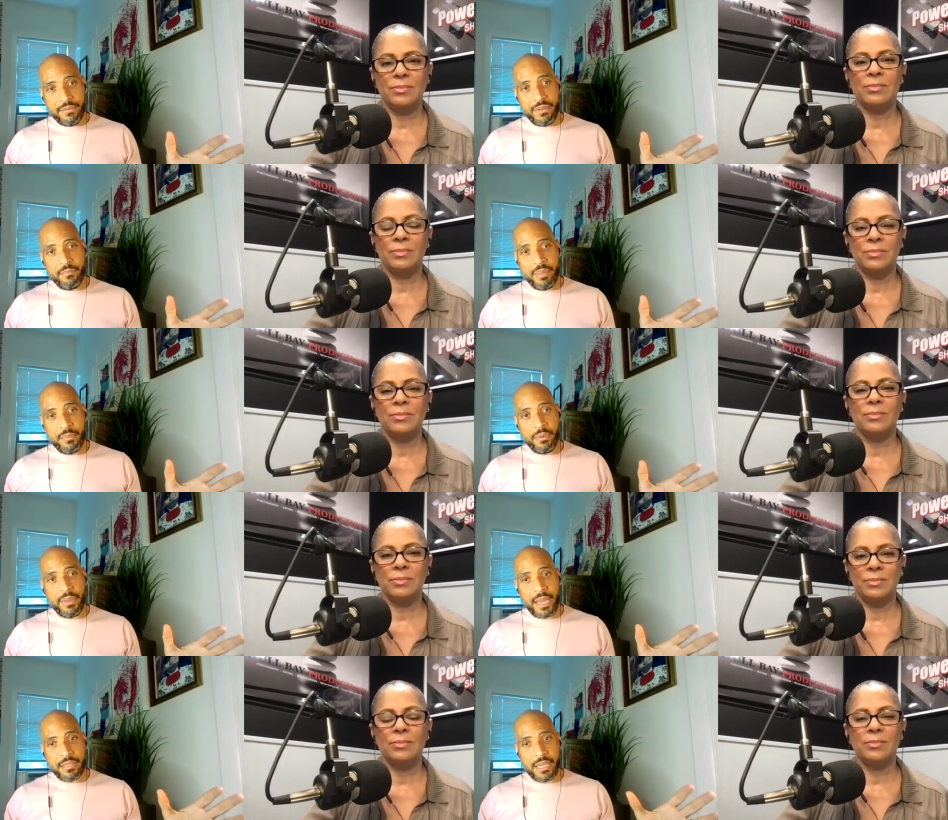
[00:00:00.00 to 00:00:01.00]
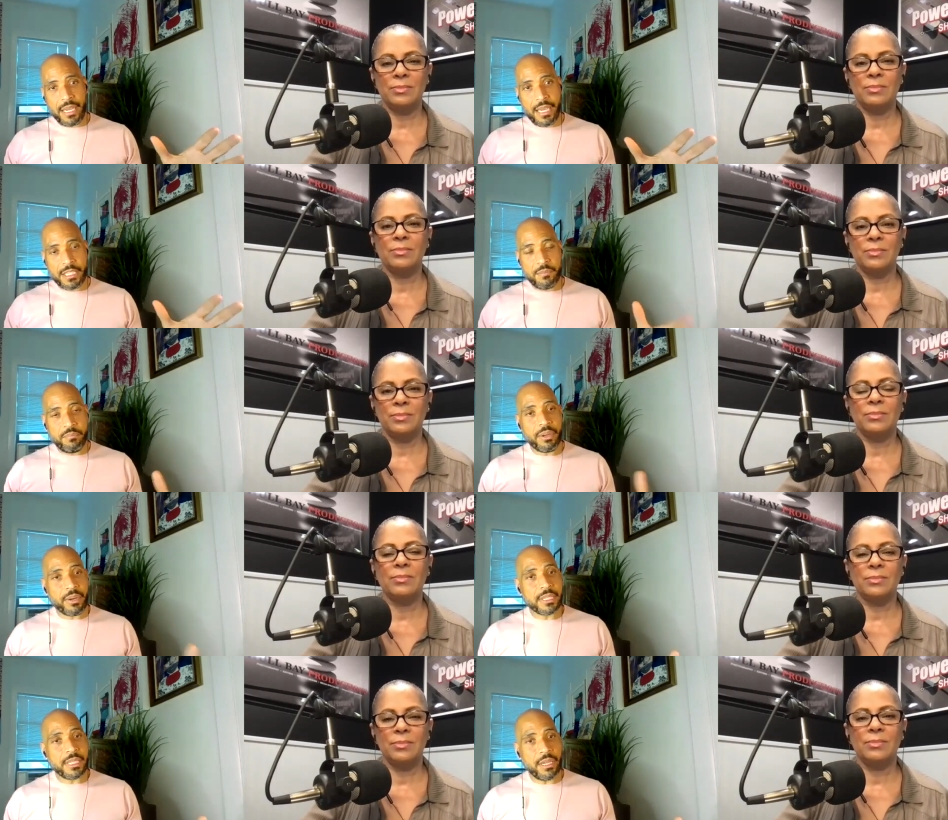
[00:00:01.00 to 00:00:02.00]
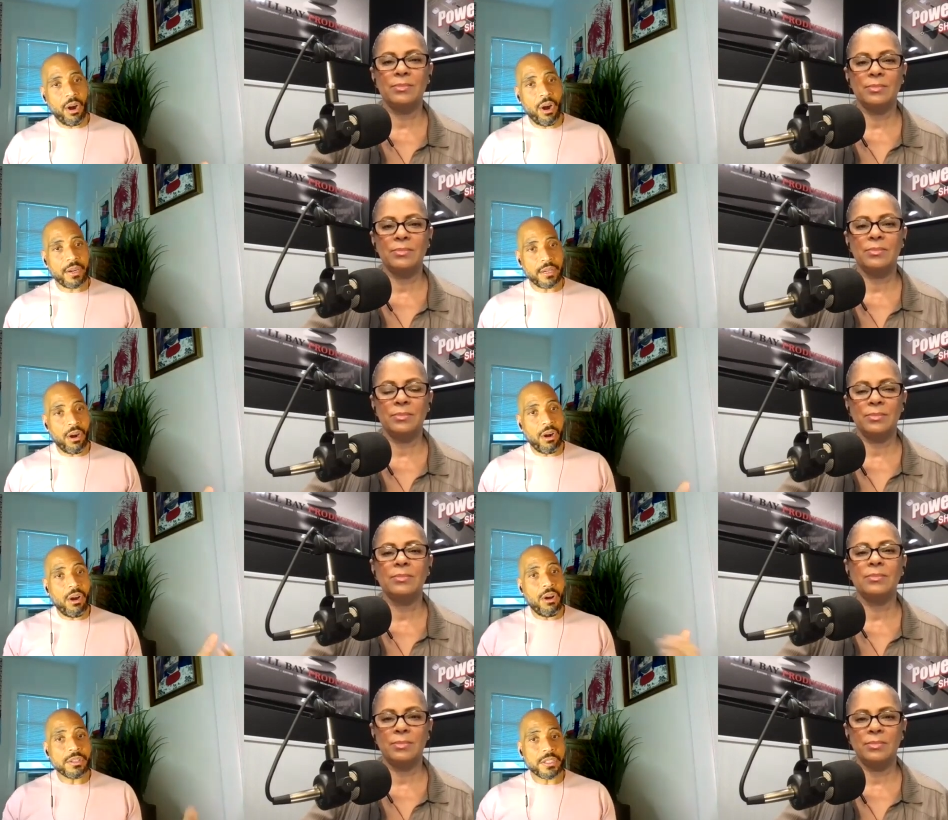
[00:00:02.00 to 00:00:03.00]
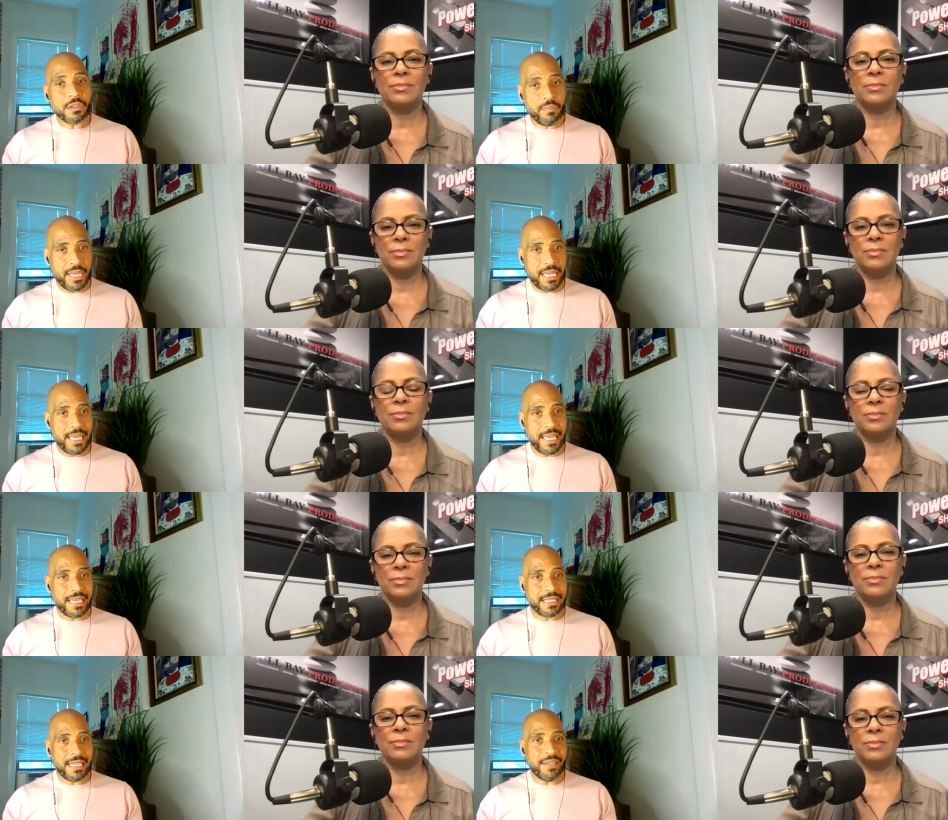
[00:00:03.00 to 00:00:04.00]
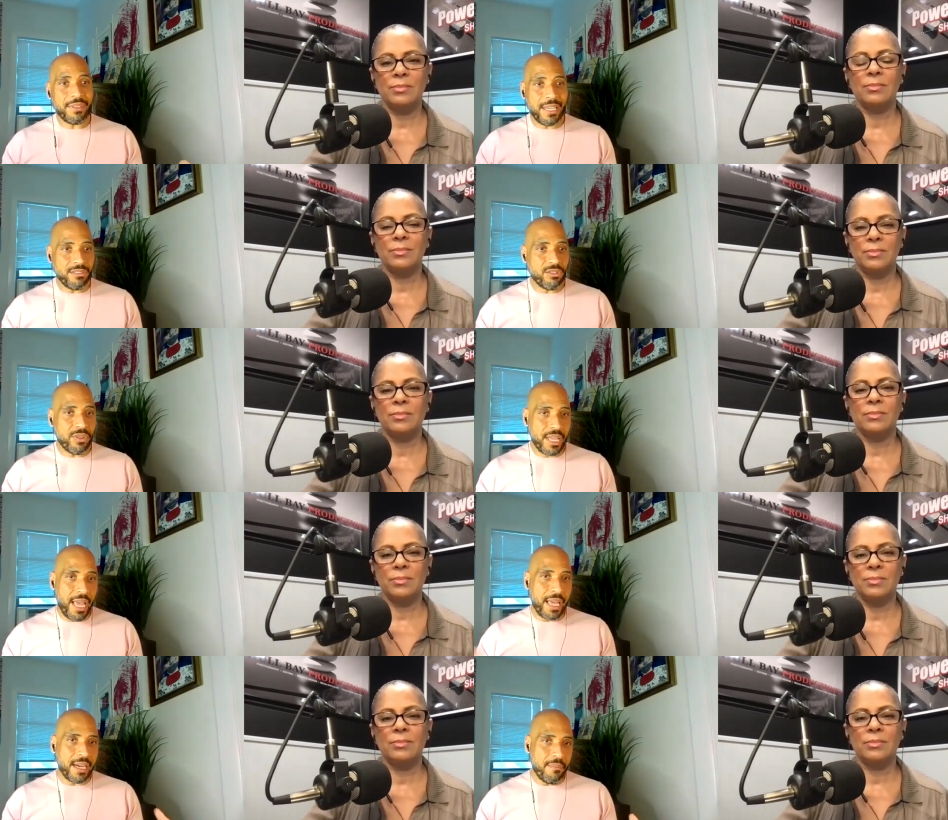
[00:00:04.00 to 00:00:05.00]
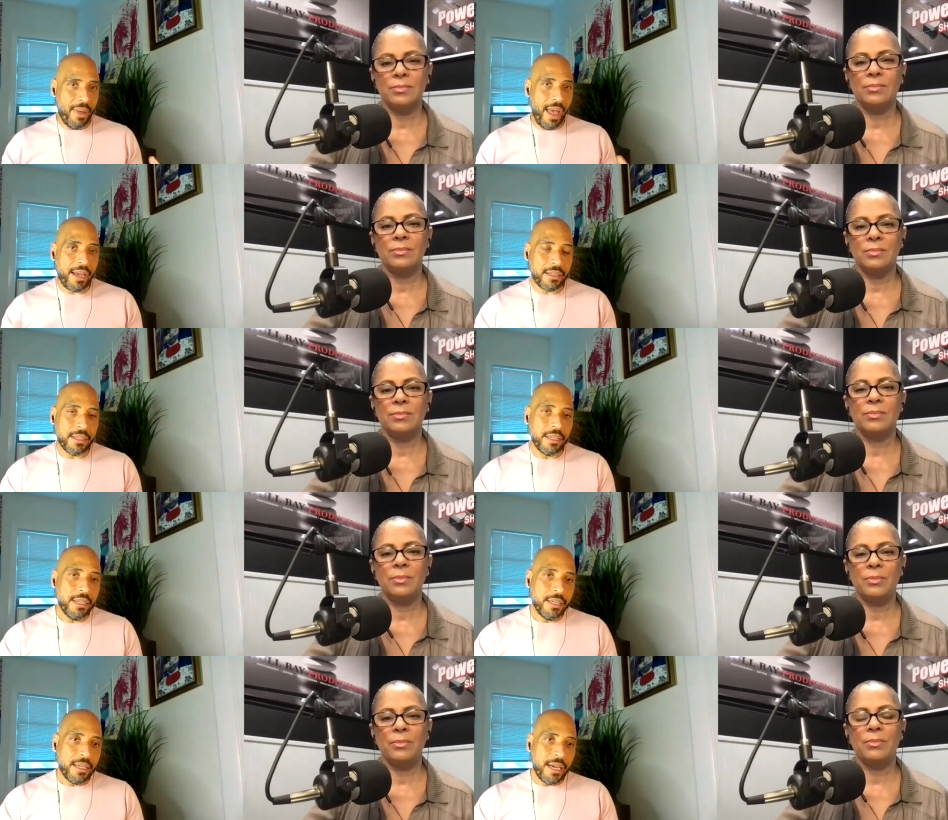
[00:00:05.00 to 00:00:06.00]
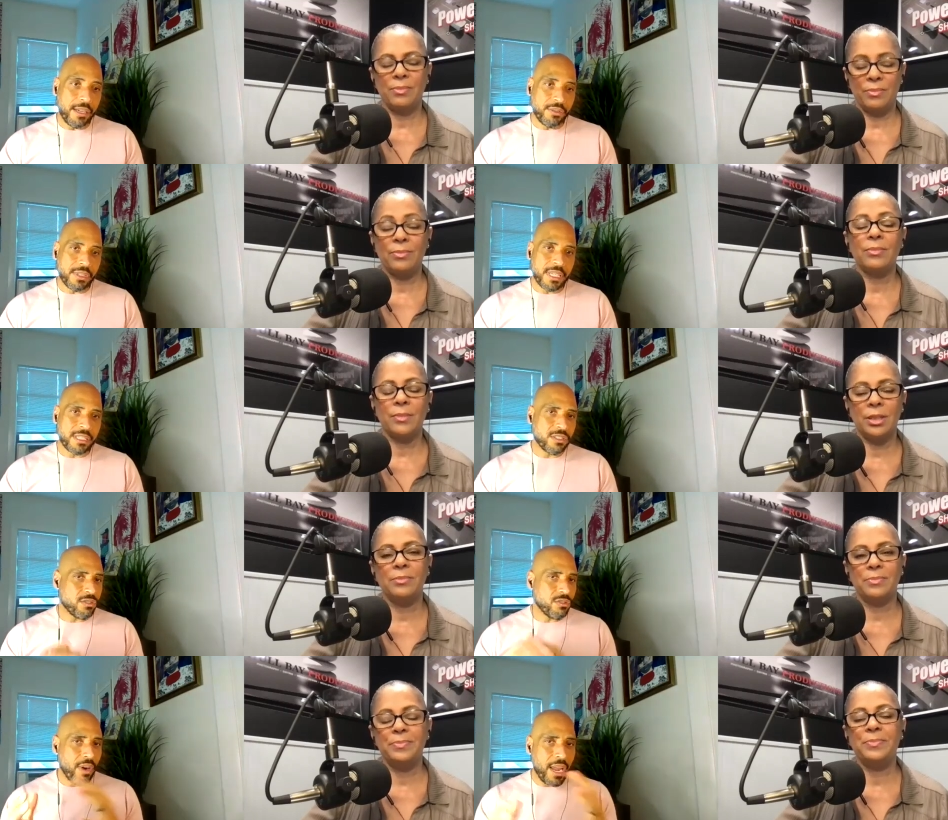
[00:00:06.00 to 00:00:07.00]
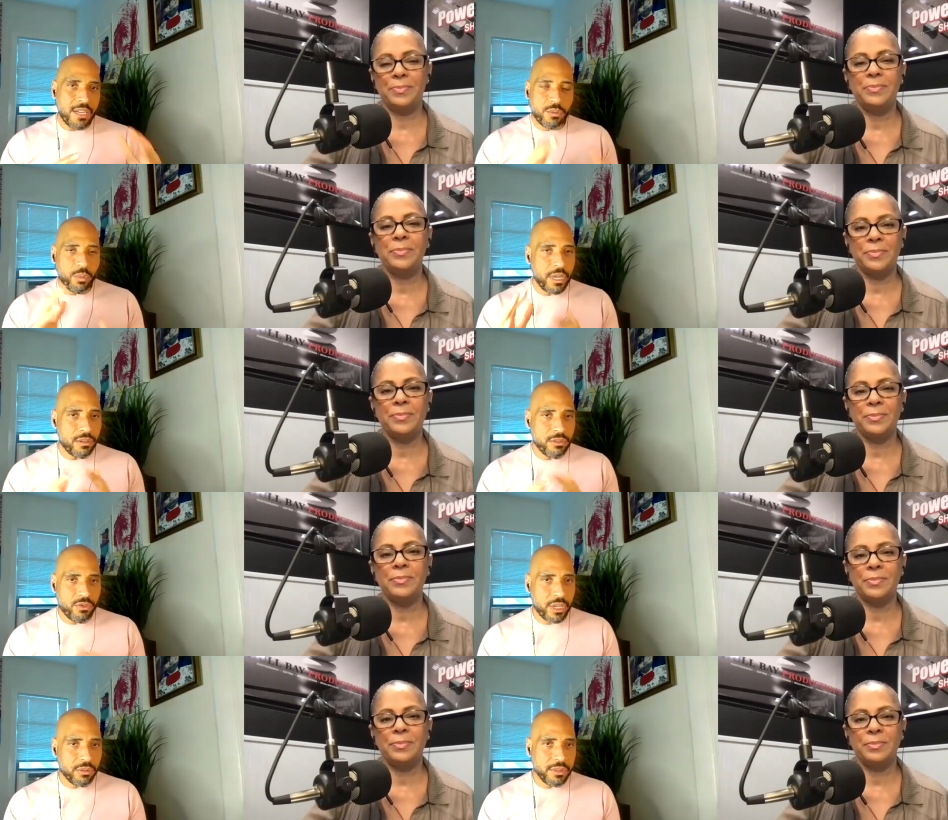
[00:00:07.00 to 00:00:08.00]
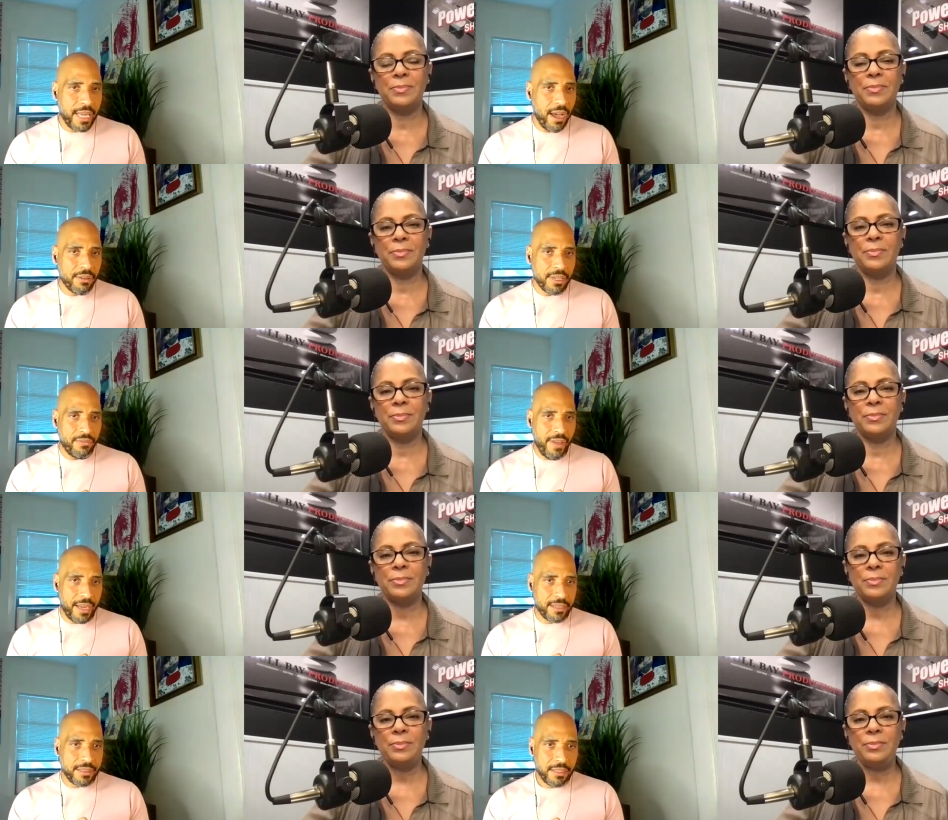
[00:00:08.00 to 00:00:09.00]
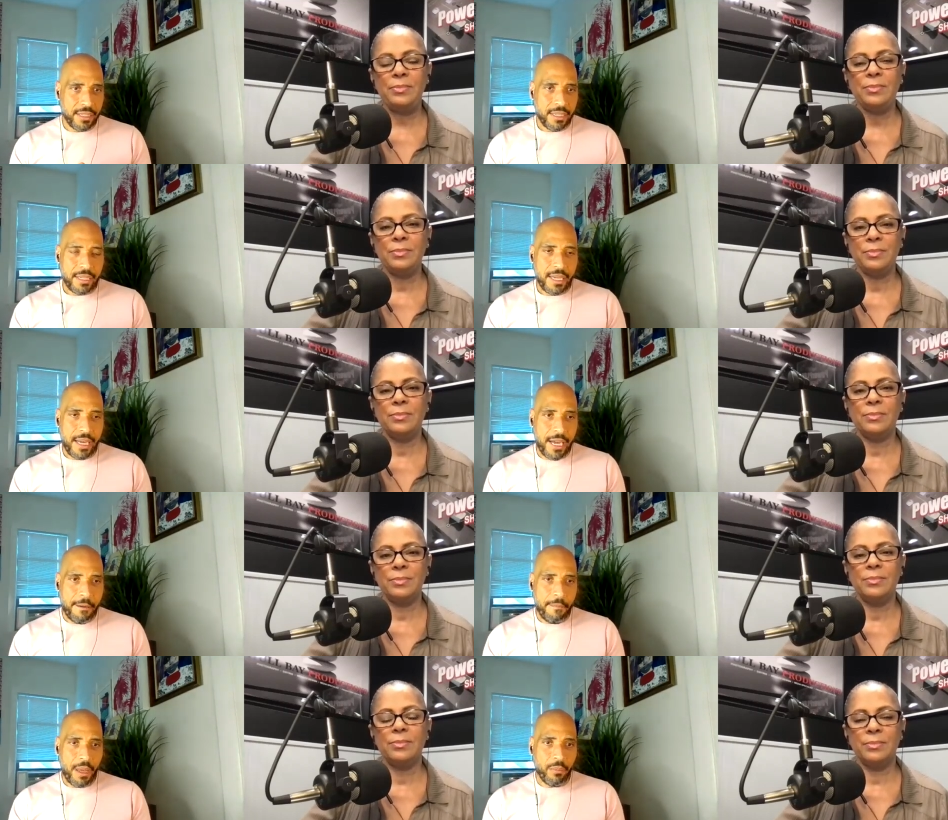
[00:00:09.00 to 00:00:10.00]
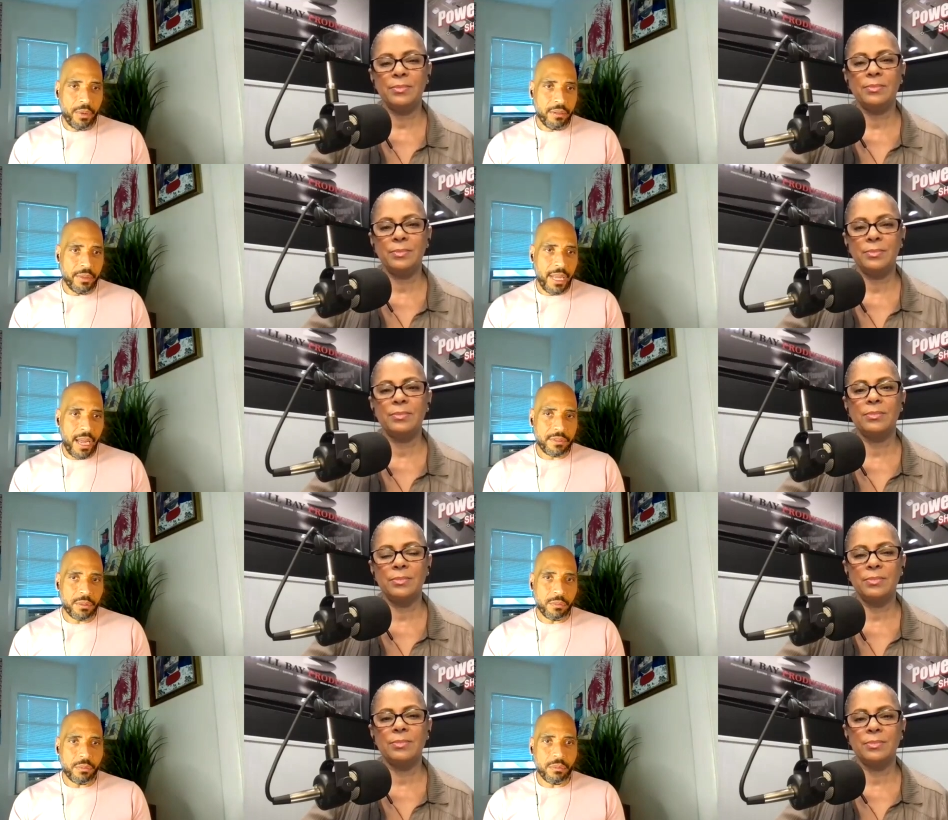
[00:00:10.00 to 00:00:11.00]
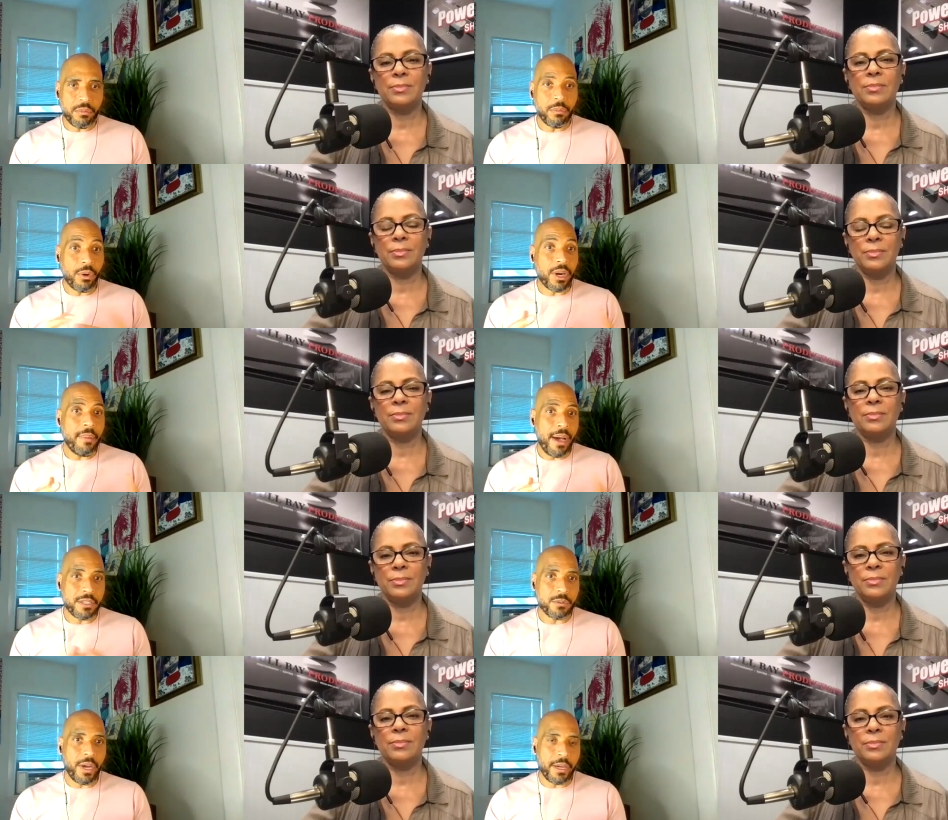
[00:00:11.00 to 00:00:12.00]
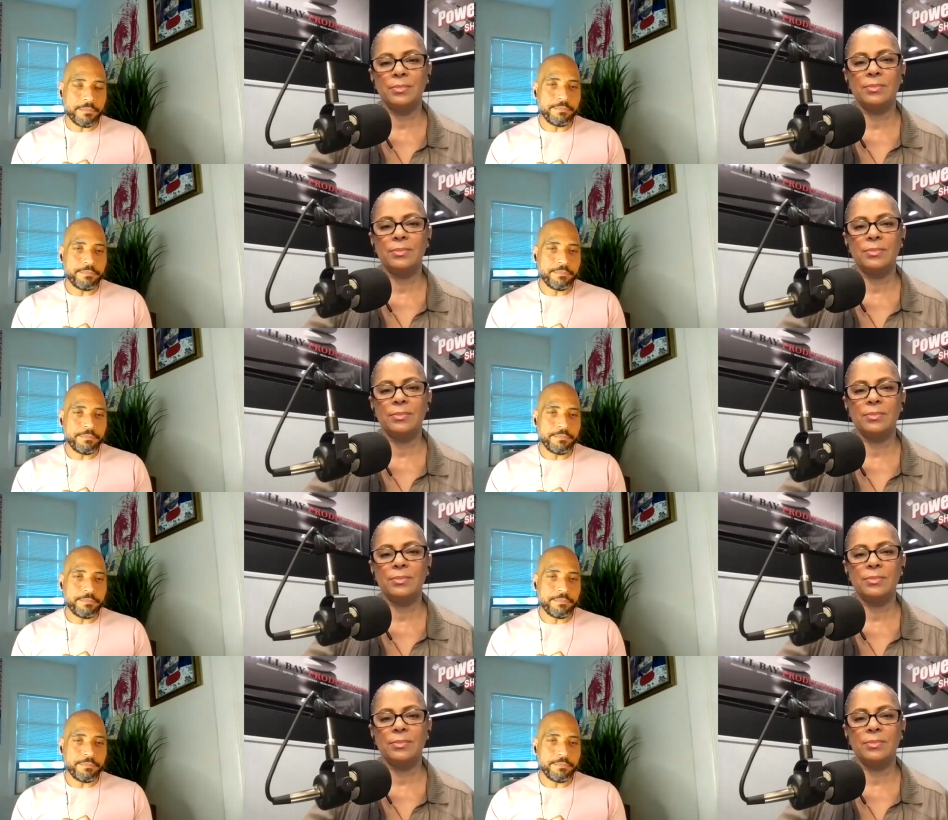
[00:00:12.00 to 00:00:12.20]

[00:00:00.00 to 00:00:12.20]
Speaker 1: from people that experience the art are also being hit if the industry can't come back. Uh, so, it's this strange, weird trickle down effect um, that we, we have to worry about as well.